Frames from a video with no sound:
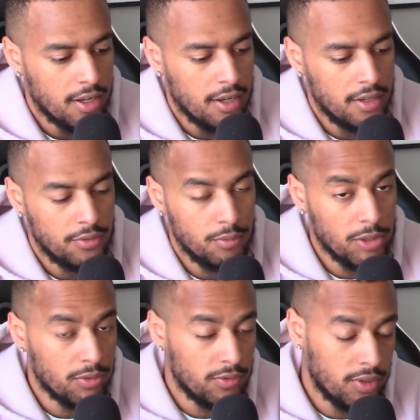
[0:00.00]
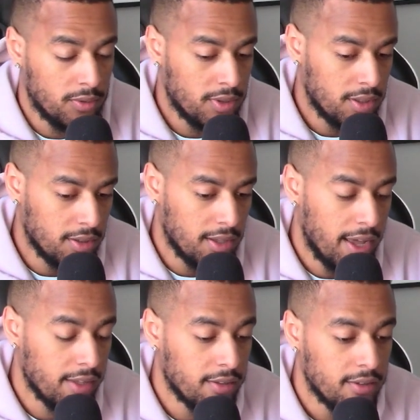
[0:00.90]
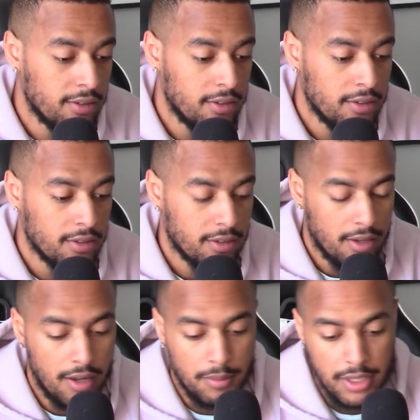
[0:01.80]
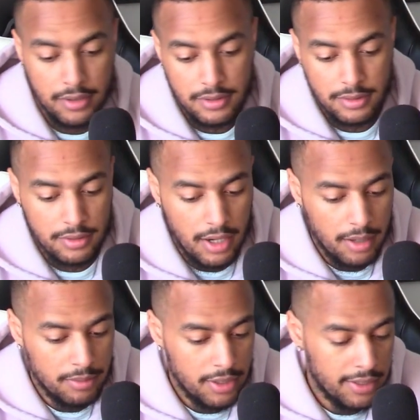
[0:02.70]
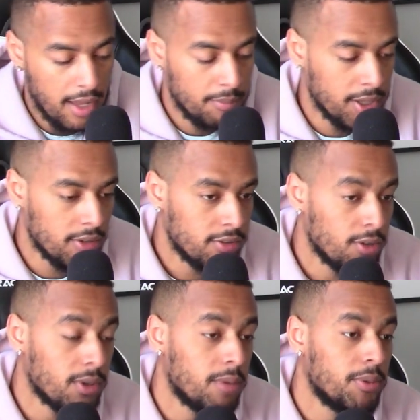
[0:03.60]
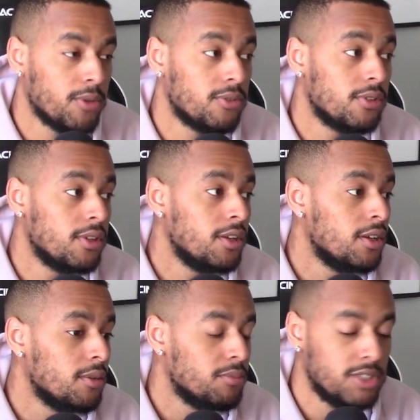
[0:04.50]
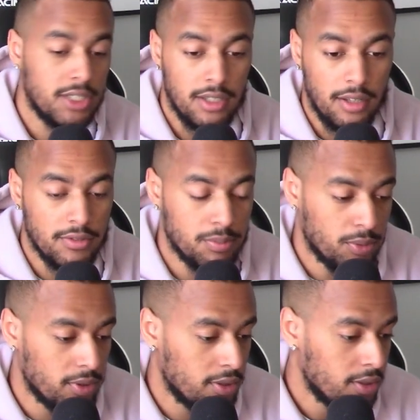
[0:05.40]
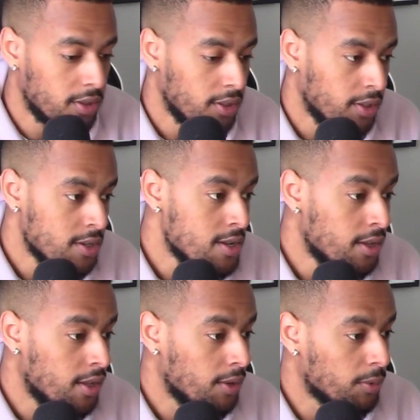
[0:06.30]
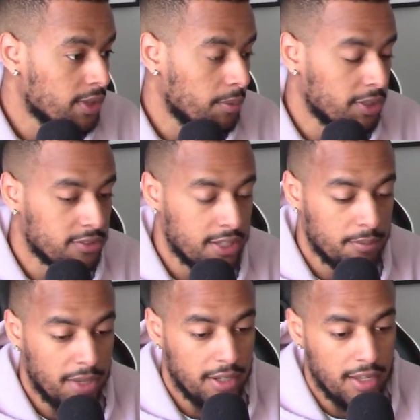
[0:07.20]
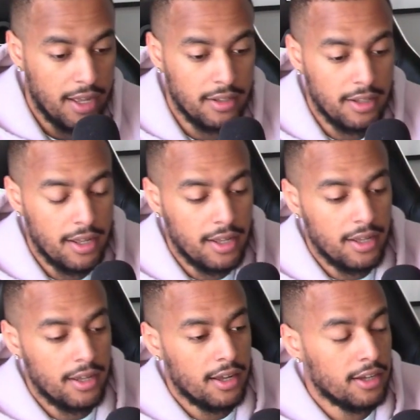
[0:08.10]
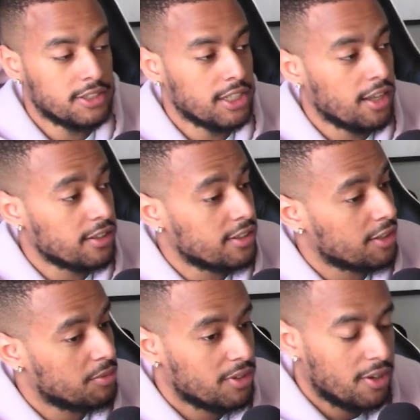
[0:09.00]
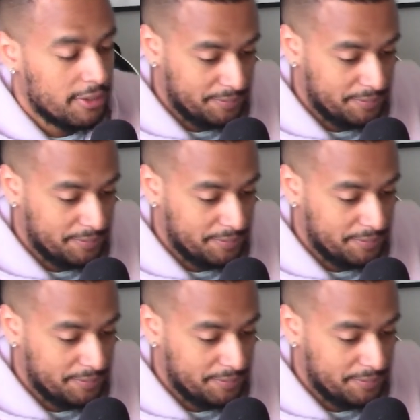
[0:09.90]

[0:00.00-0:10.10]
If you mess with the video, hit a like, comment, subscribe, hit that bell, know when I post. Appreciate the love and support. And with that being said, man, yeah, I'll check y'all in the next one.